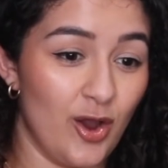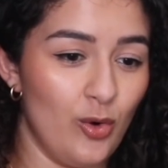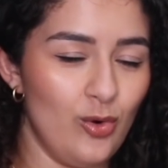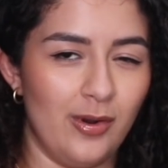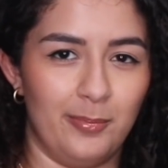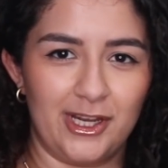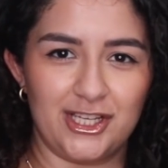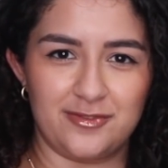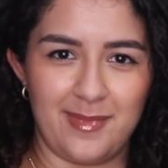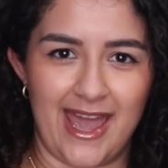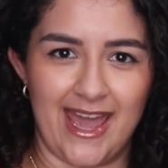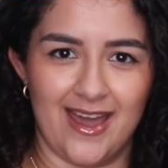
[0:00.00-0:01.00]
Ooh, a bookish
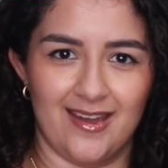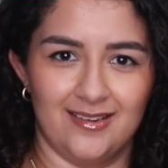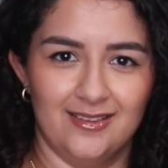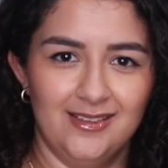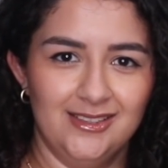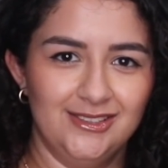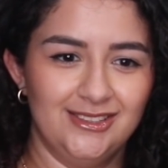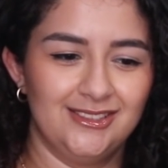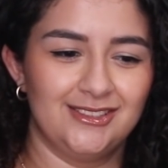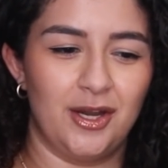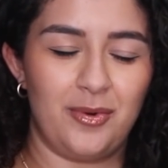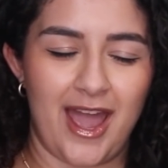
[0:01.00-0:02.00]
man.
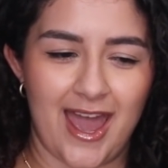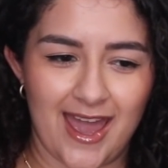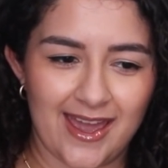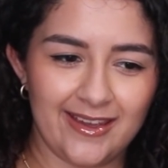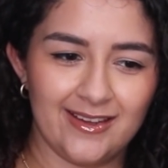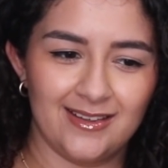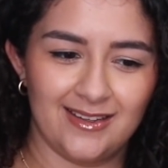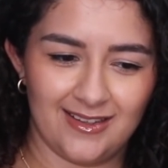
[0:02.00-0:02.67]
Okay.